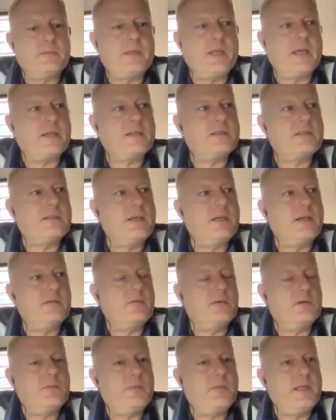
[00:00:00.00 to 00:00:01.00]
next year
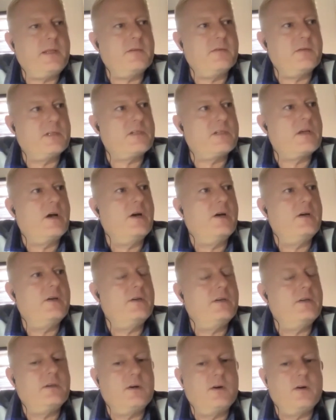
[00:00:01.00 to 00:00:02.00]
will be the
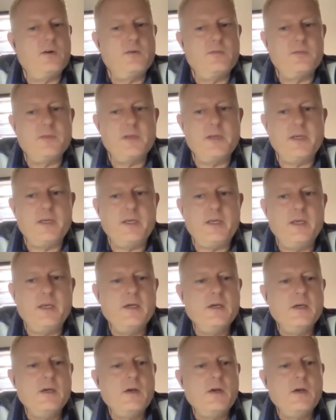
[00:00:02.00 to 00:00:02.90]
return of the